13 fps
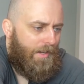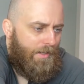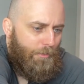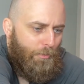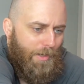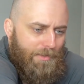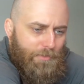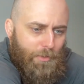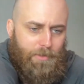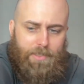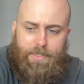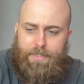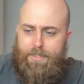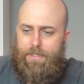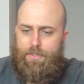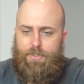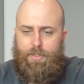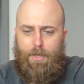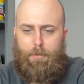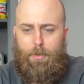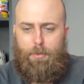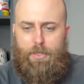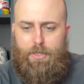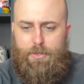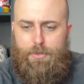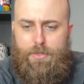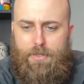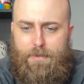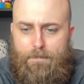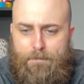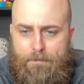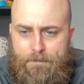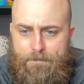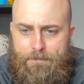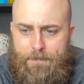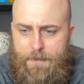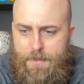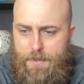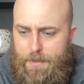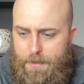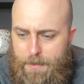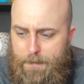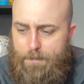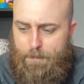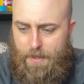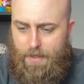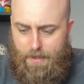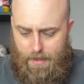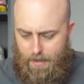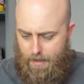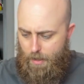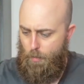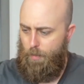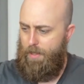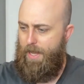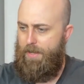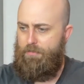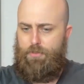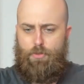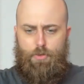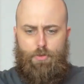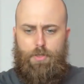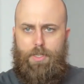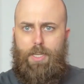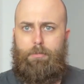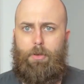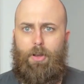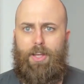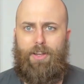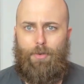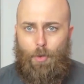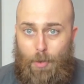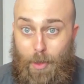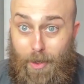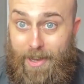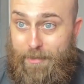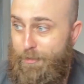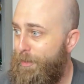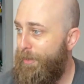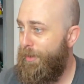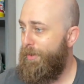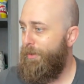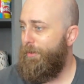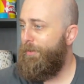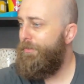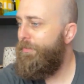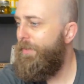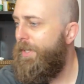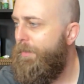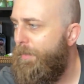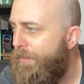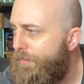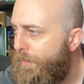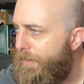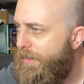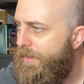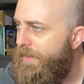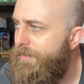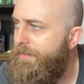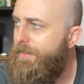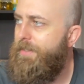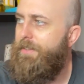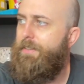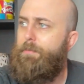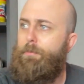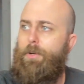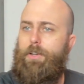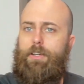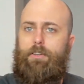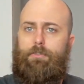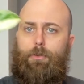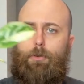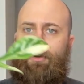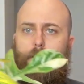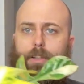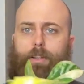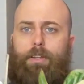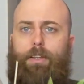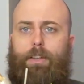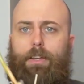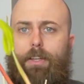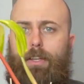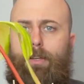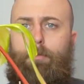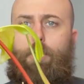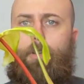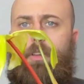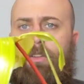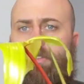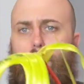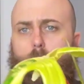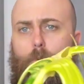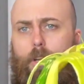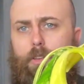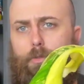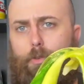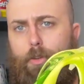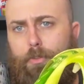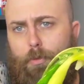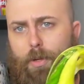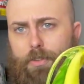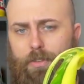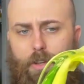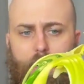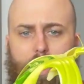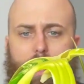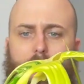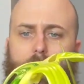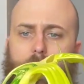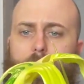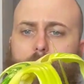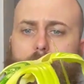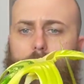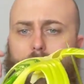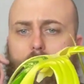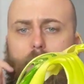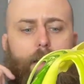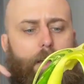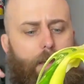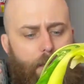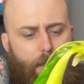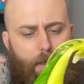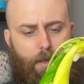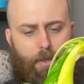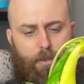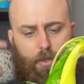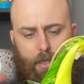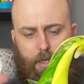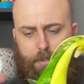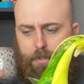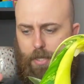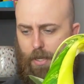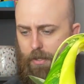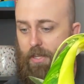unravel each time I want to use it. So we'll have to keep an eye out online for those. Anyway, so this is my Florida Beauty. This is one of the first ones that I had, and the last